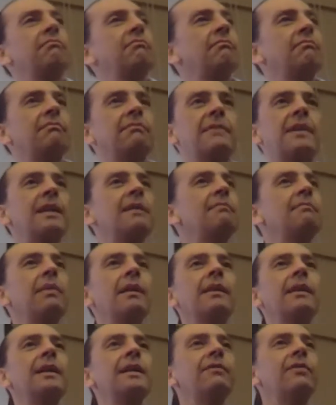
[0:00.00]
didn't
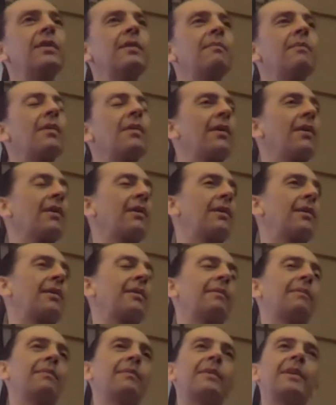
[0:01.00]
believe them
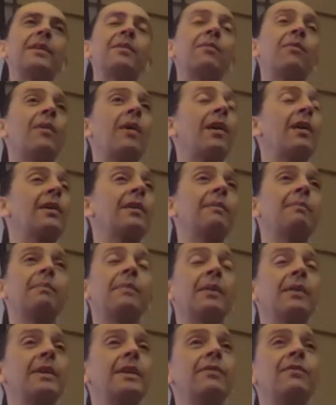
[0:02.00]
or didn't want to
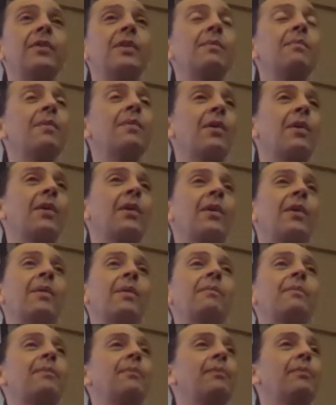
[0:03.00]
believe them or
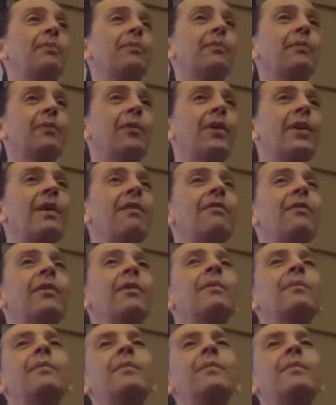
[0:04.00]
whatever.